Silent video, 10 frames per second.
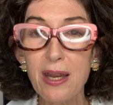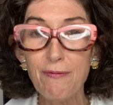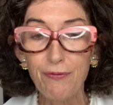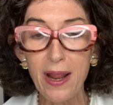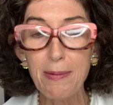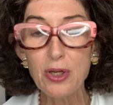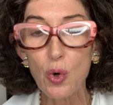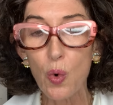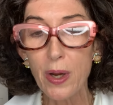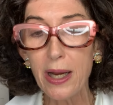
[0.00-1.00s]

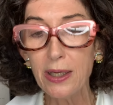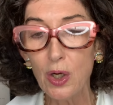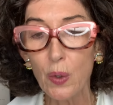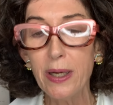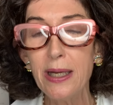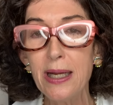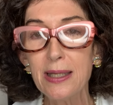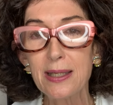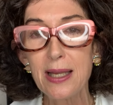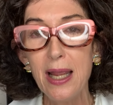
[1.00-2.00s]
inflammatory
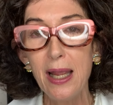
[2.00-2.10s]
ingredients.